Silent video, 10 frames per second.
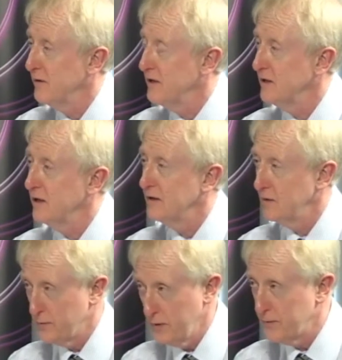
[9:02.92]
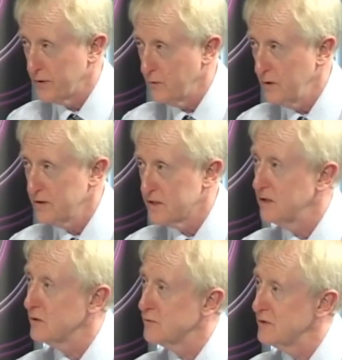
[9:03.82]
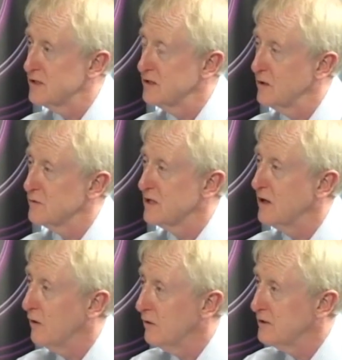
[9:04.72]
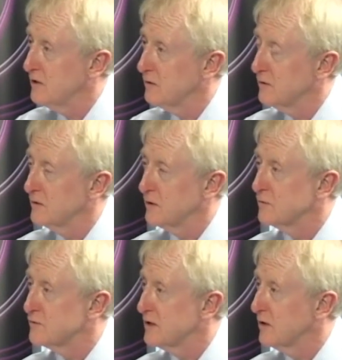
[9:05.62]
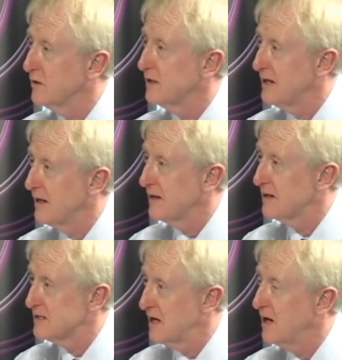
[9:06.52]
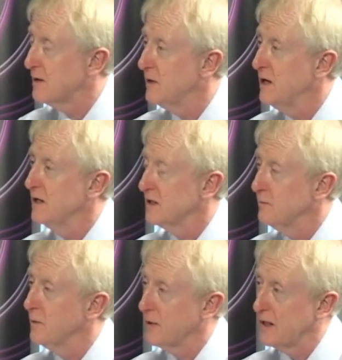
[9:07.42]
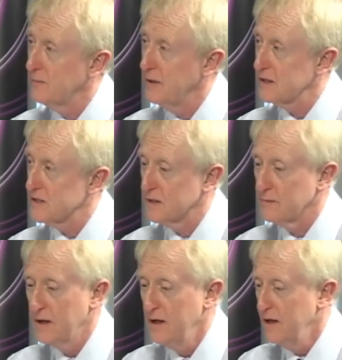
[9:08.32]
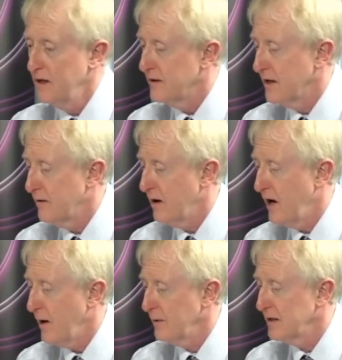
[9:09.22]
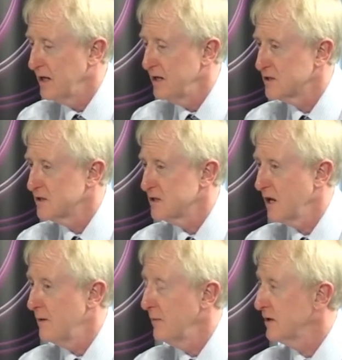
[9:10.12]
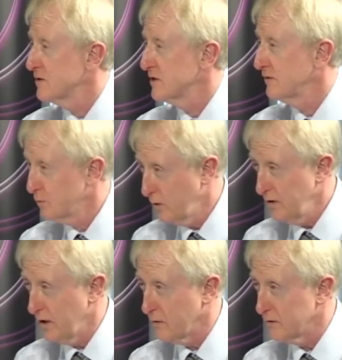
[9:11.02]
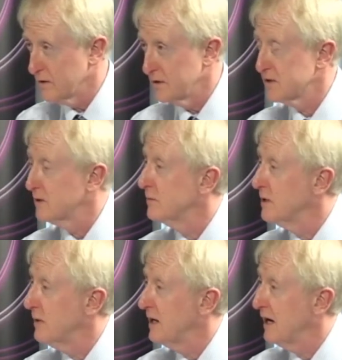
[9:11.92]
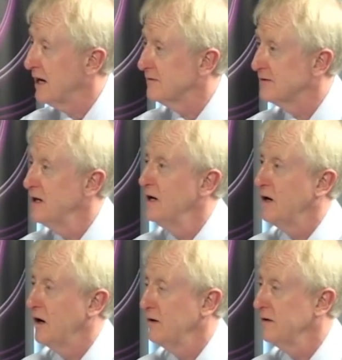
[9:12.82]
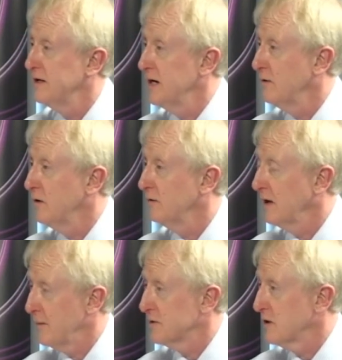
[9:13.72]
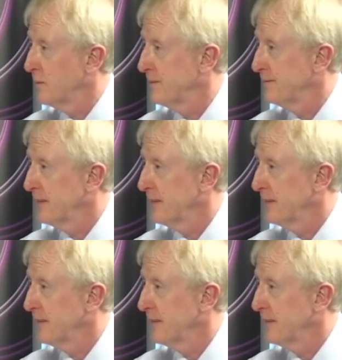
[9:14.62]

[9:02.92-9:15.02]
on the appropriate words in those written notes, the audio that was recorded at that time can be played back to them. There are applications like Microsoft OneNote that somebody may have on their own laptop.